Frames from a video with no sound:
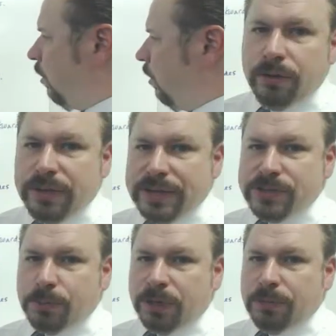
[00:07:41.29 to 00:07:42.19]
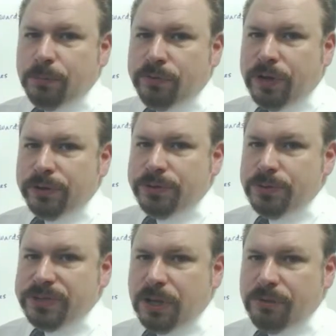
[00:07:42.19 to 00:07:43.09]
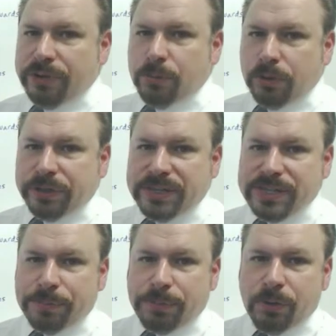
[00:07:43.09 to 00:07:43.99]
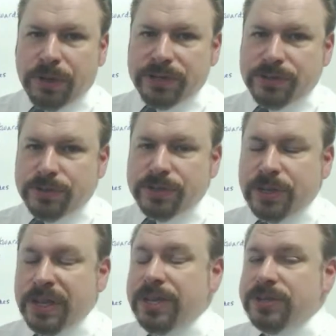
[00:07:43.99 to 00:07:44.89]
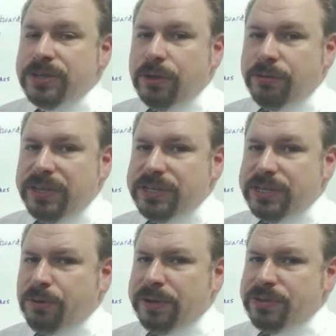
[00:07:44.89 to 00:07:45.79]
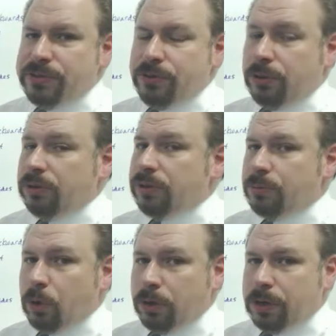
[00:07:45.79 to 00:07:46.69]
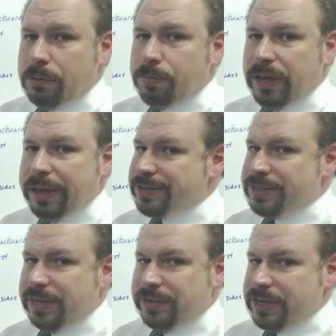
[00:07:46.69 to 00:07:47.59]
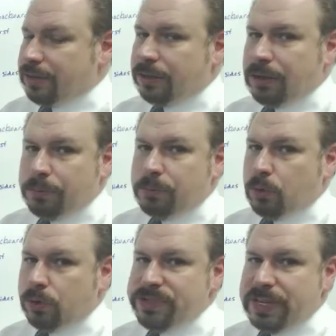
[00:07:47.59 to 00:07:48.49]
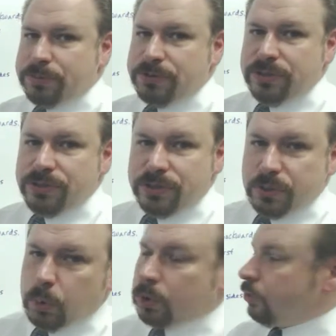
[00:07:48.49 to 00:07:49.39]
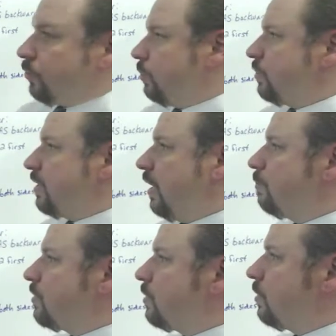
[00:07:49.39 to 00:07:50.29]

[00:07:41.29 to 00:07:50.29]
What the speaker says: Next, we're going to move on to solving multi-step equations. So these equations are a little more complex. They take a couple more steps than just 1 or 2 steps.